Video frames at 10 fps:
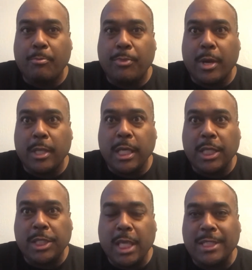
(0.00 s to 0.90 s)
But he
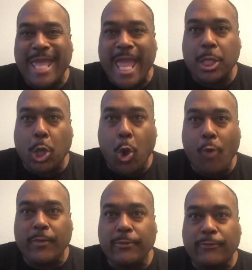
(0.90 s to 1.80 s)
just had
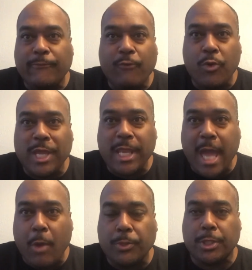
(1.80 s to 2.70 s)
COVID 48
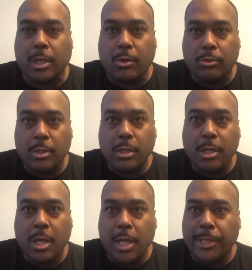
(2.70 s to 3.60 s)
hours ago.
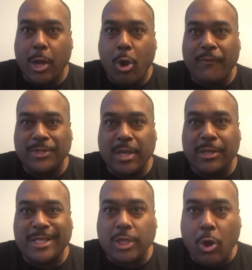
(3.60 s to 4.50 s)
Now all of a
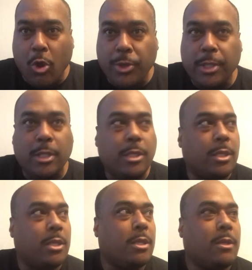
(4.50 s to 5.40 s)
sudden it's gone?
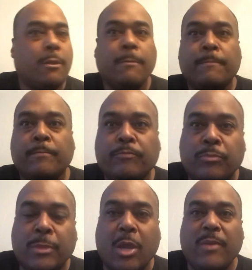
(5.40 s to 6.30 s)

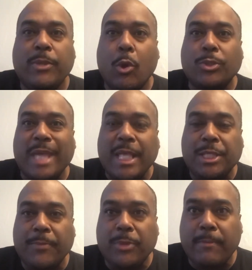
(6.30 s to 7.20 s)
Now, even though it's
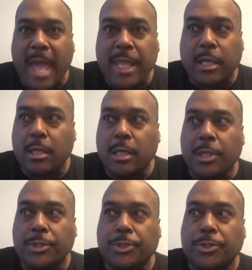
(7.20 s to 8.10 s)
asymptomatic,
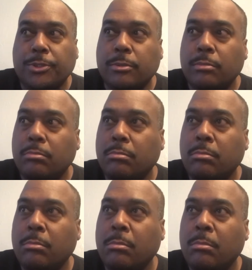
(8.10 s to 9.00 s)
it's
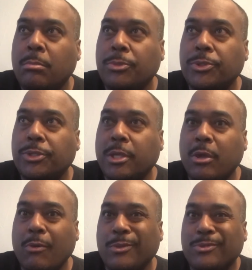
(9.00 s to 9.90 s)

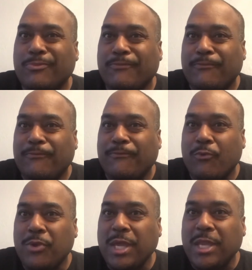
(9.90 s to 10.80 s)
still was
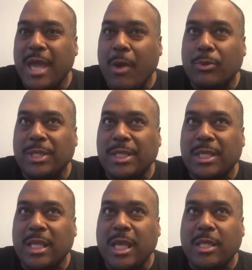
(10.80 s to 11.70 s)
48 hours they
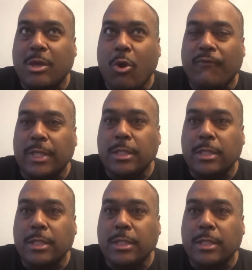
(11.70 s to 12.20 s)
said he had COVID.